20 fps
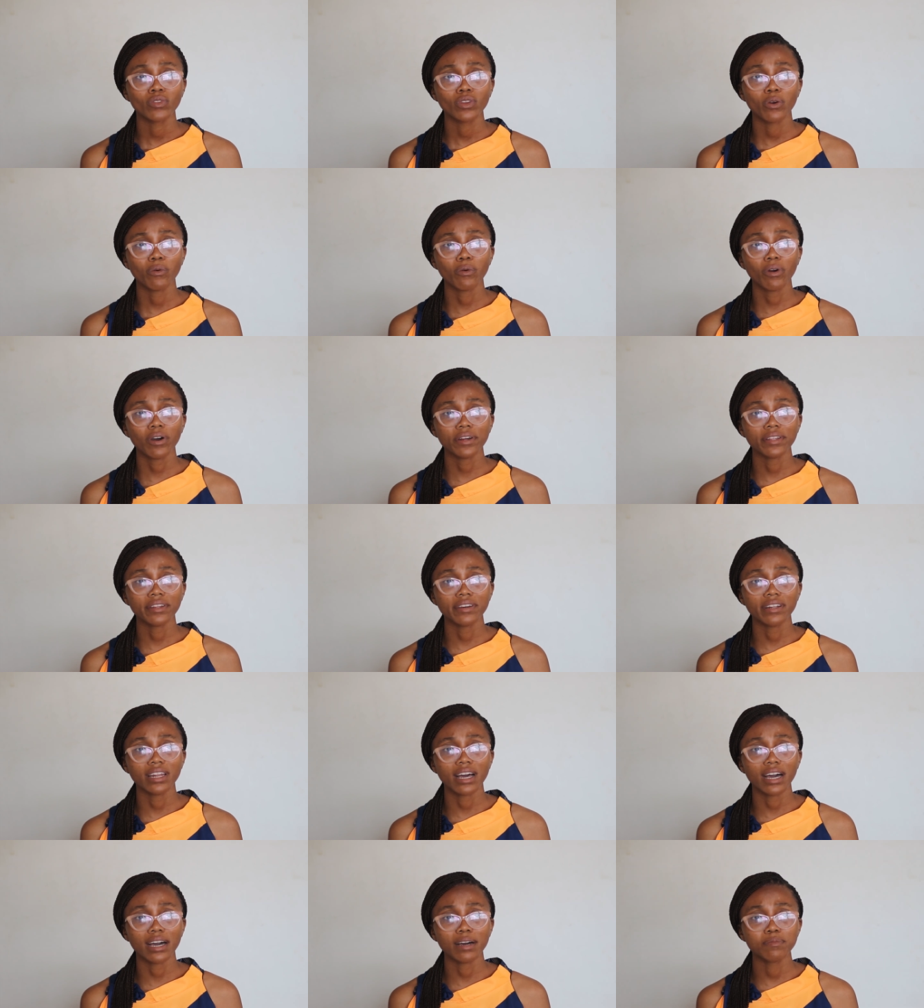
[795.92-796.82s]
what
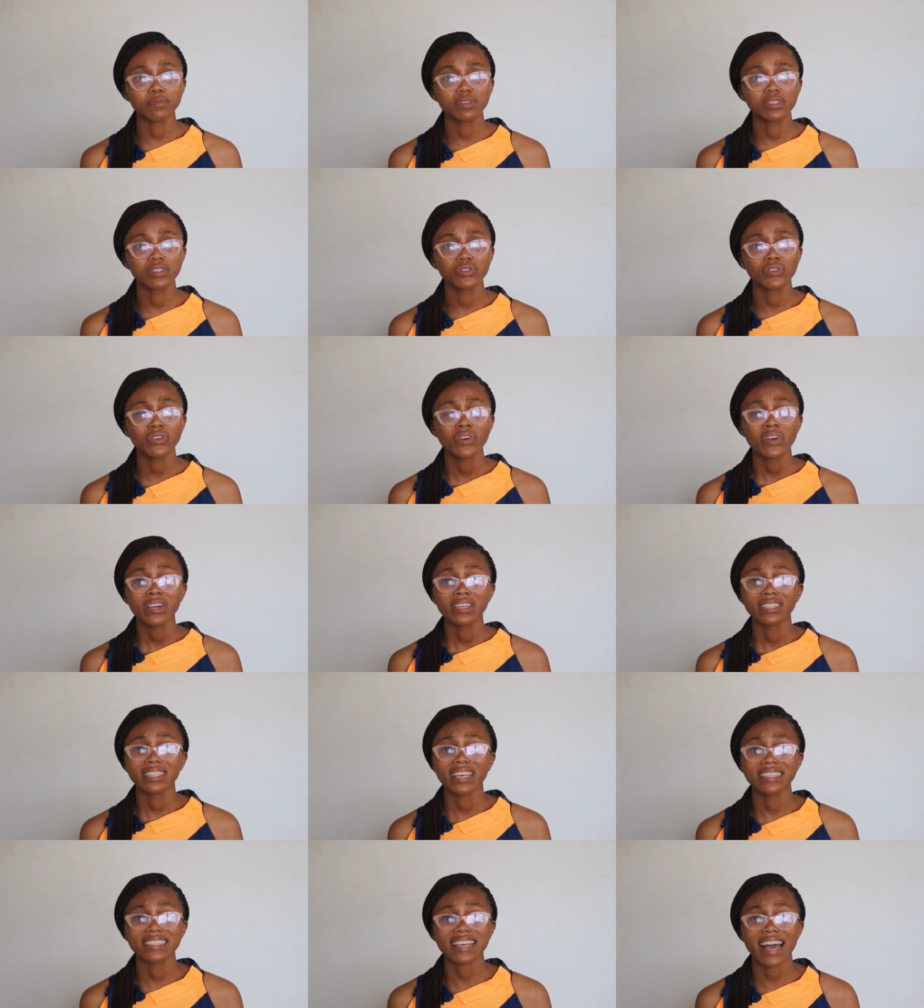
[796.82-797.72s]
other labs?
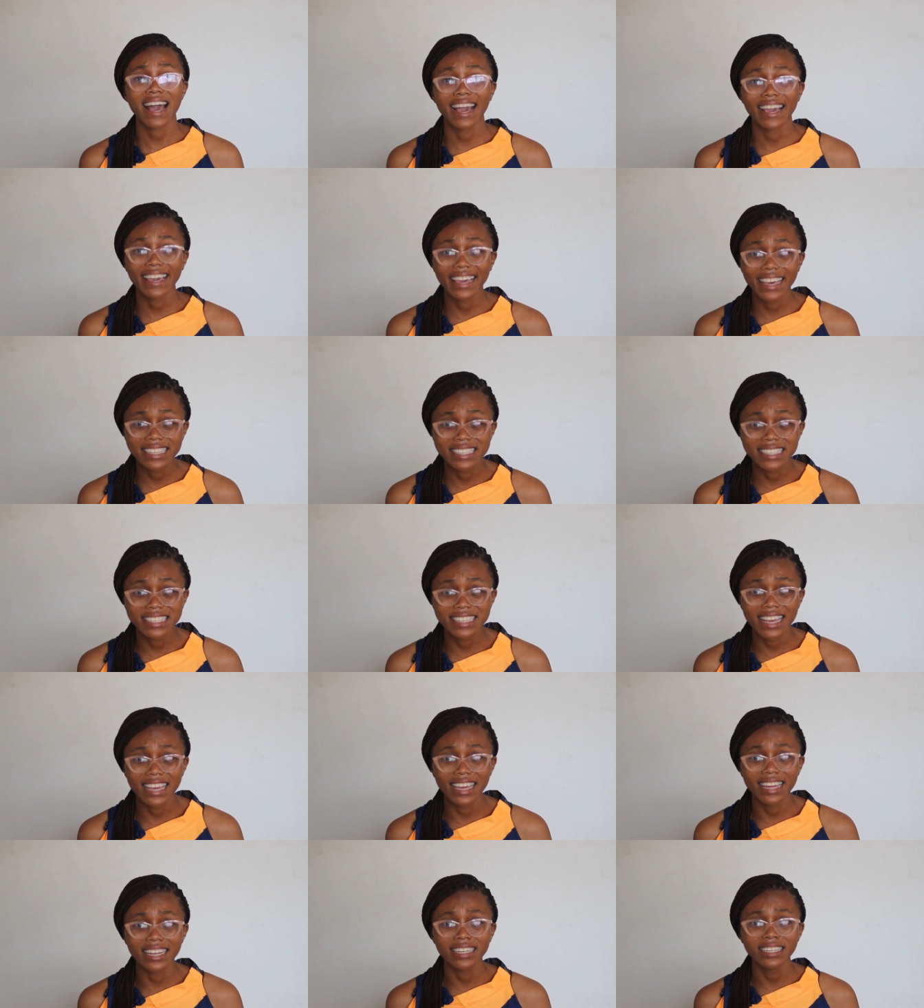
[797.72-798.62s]
There's
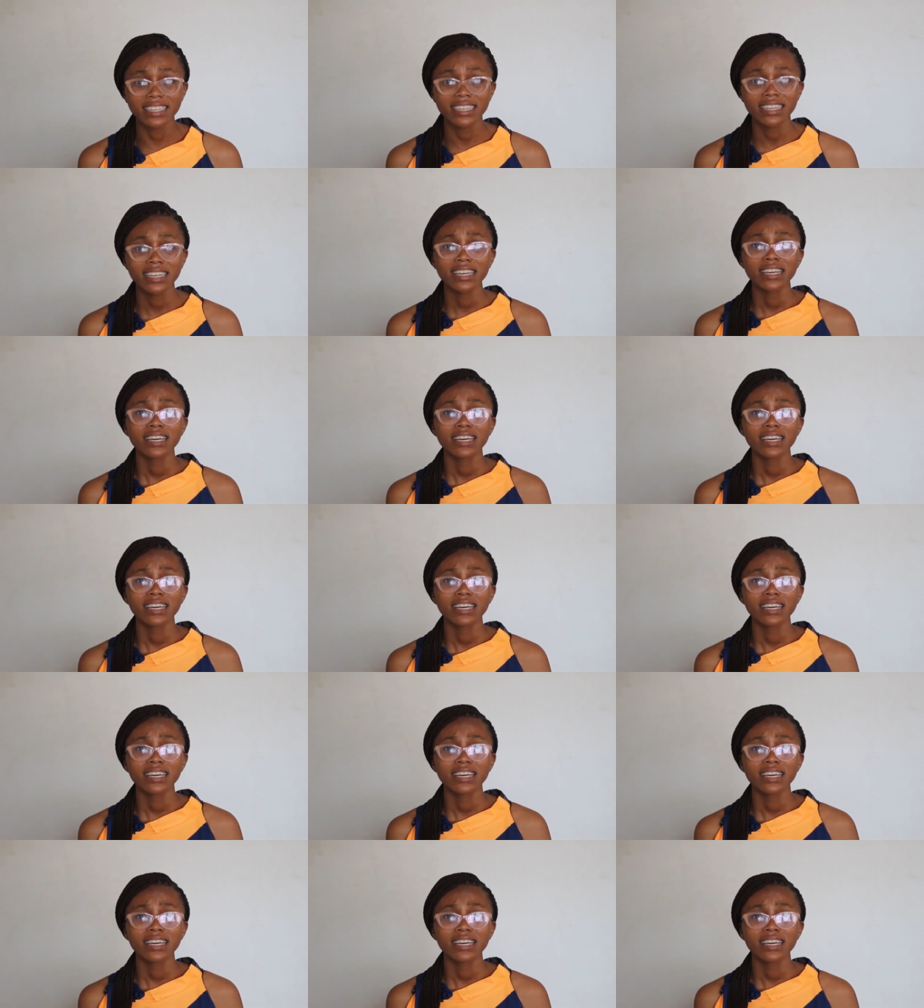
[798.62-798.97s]
ISN.